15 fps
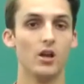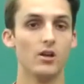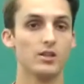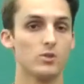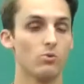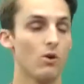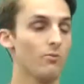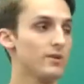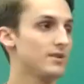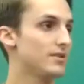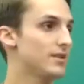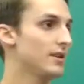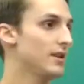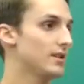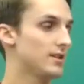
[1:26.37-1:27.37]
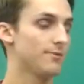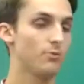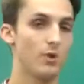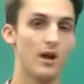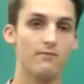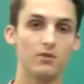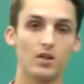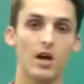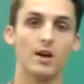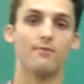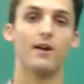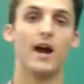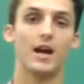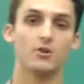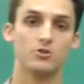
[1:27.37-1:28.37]
So what we see is if we have a lot of
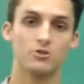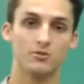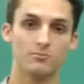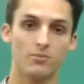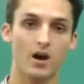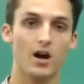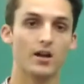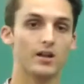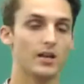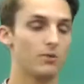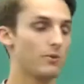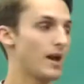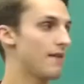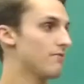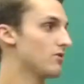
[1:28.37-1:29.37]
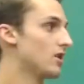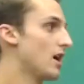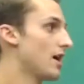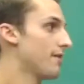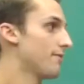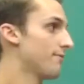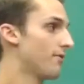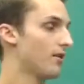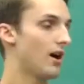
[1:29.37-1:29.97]
hydrogen bonding and we have a lot of